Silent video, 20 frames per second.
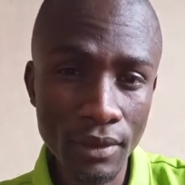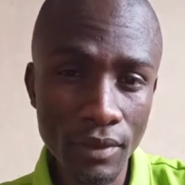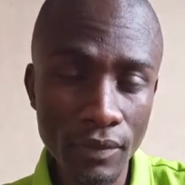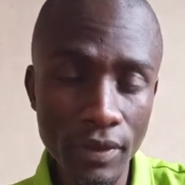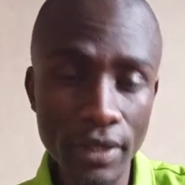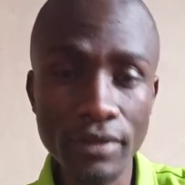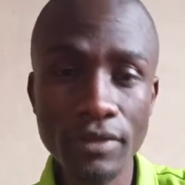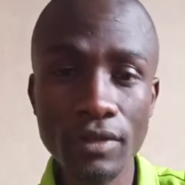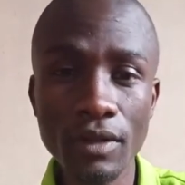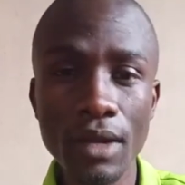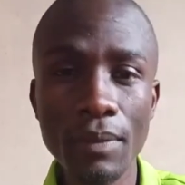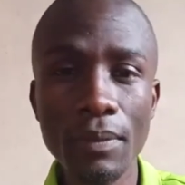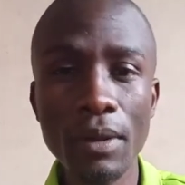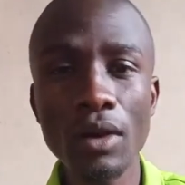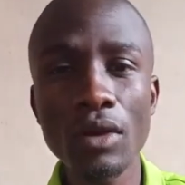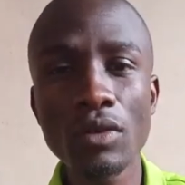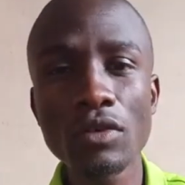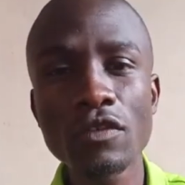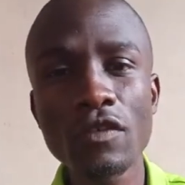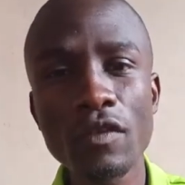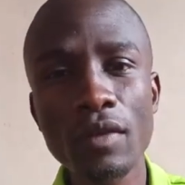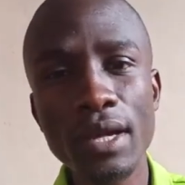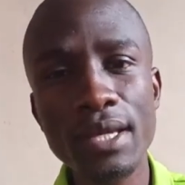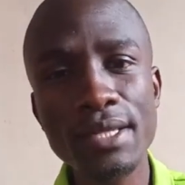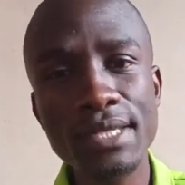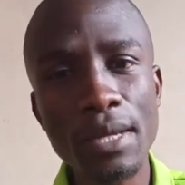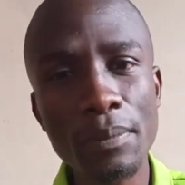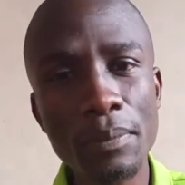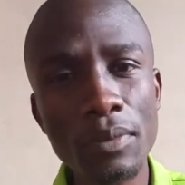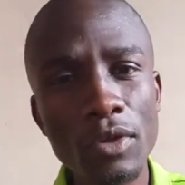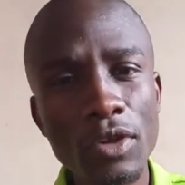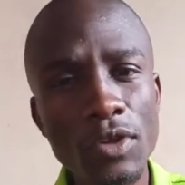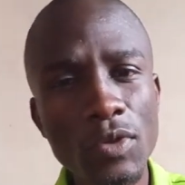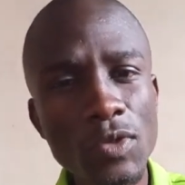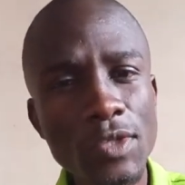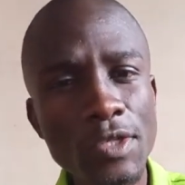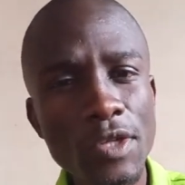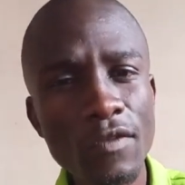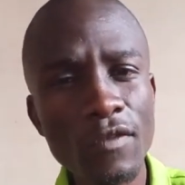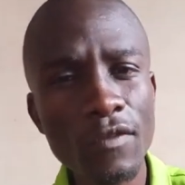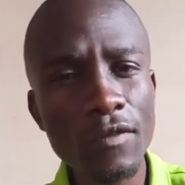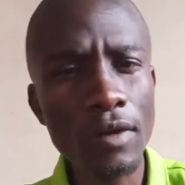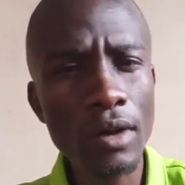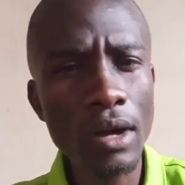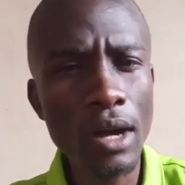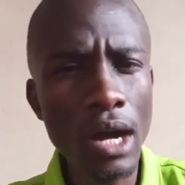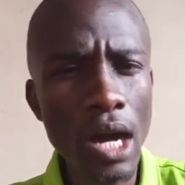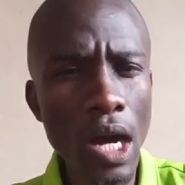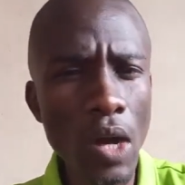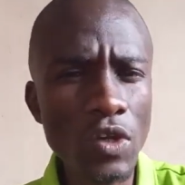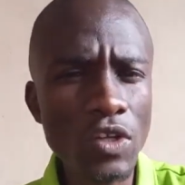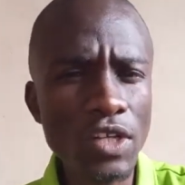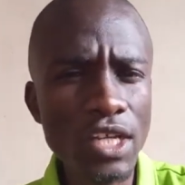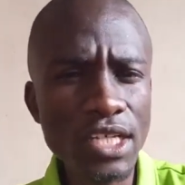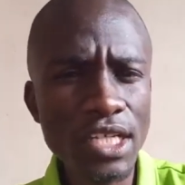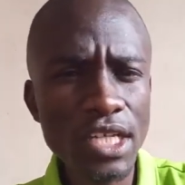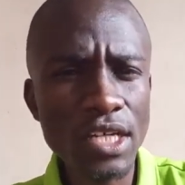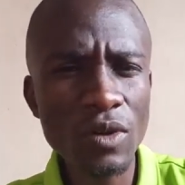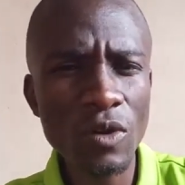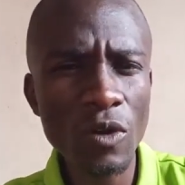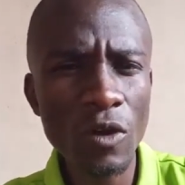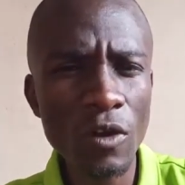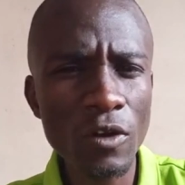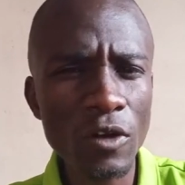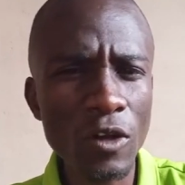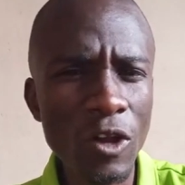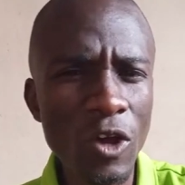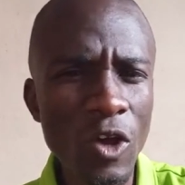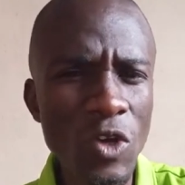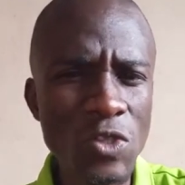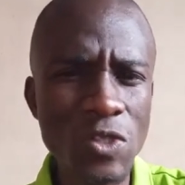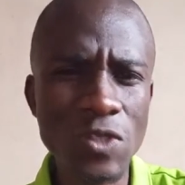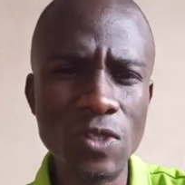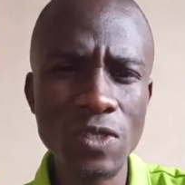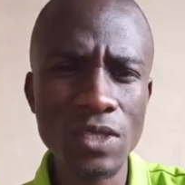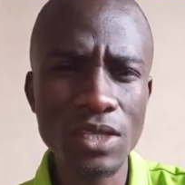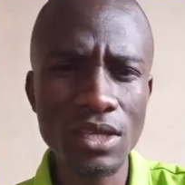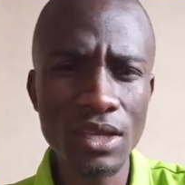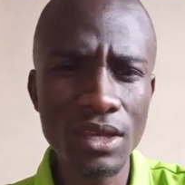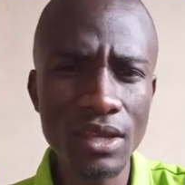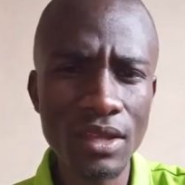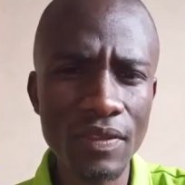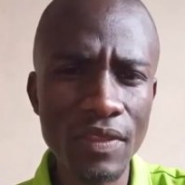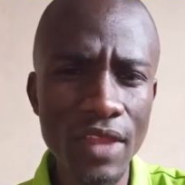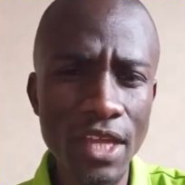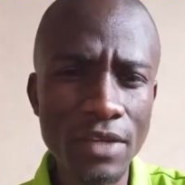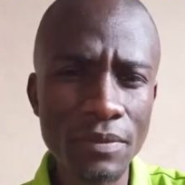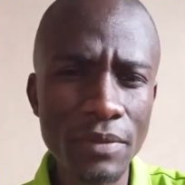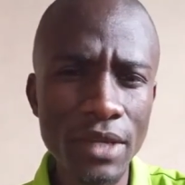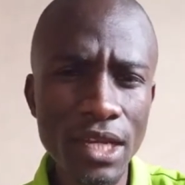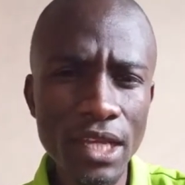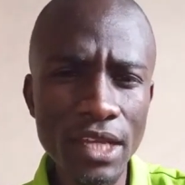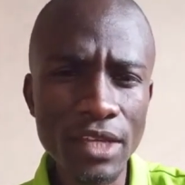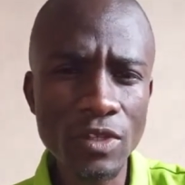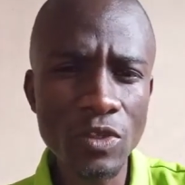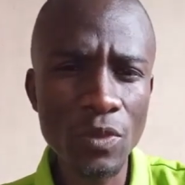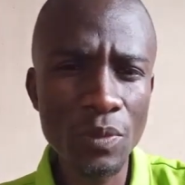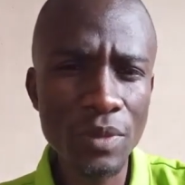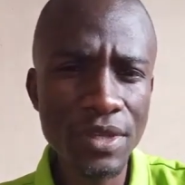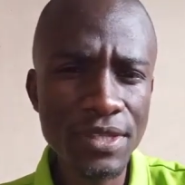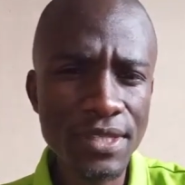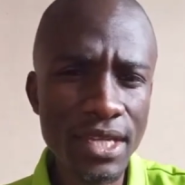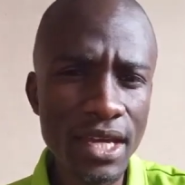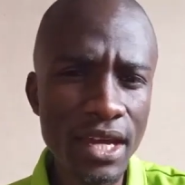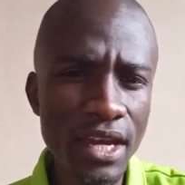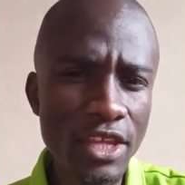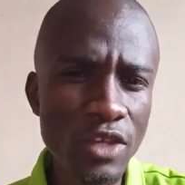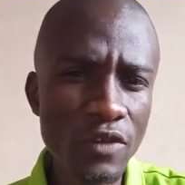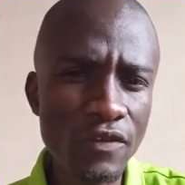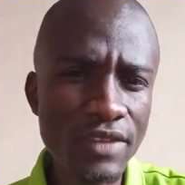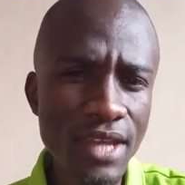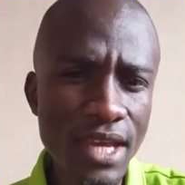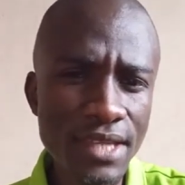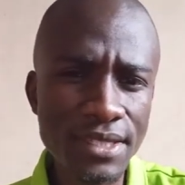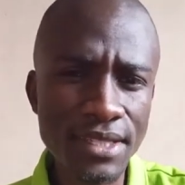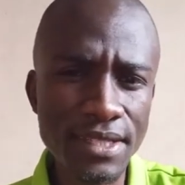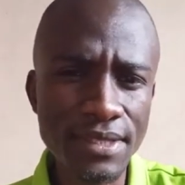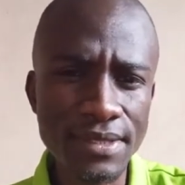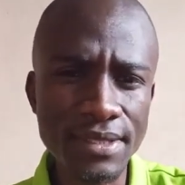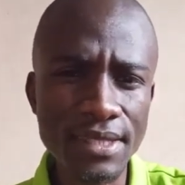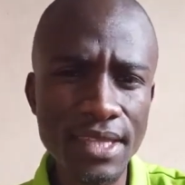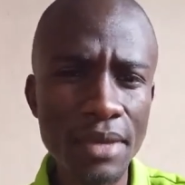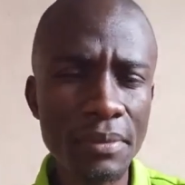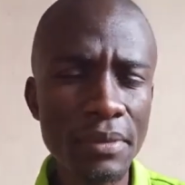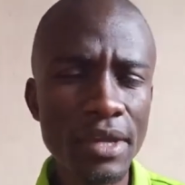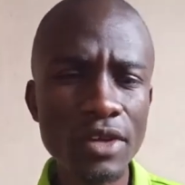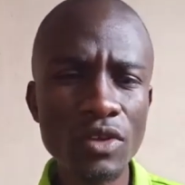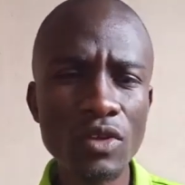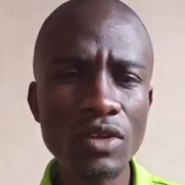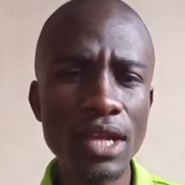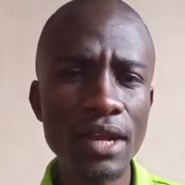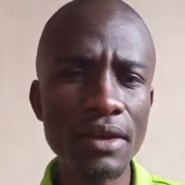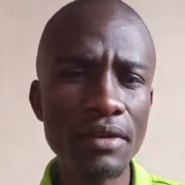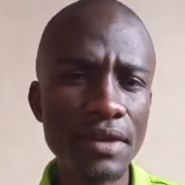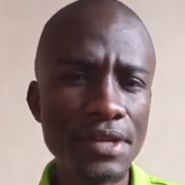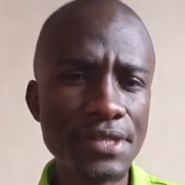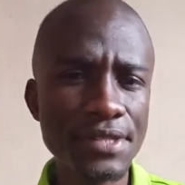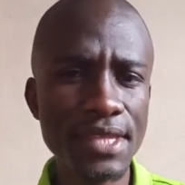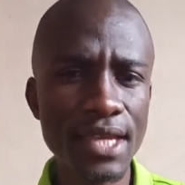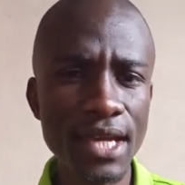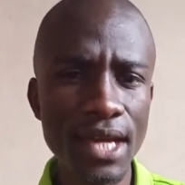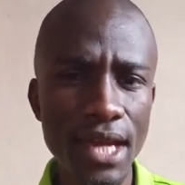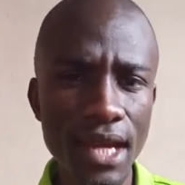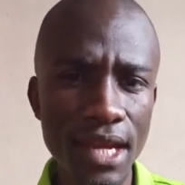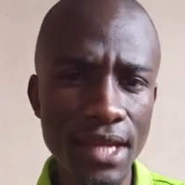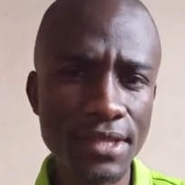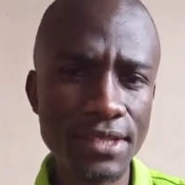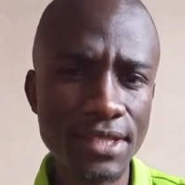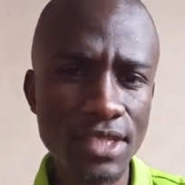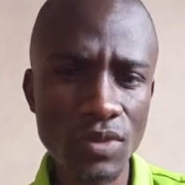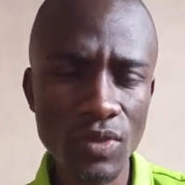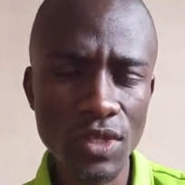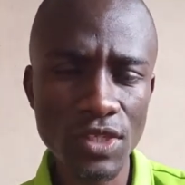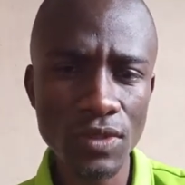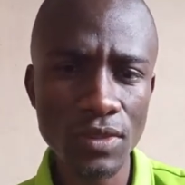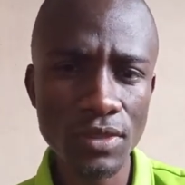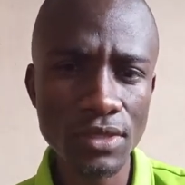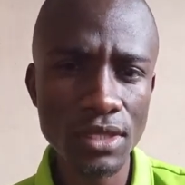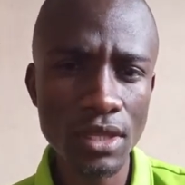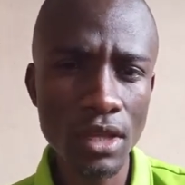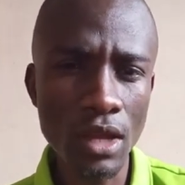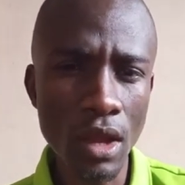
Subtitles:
When you talk about, for example, use of outdated colonial laws that may lead to miscarriage of justice, they may not address the current situation.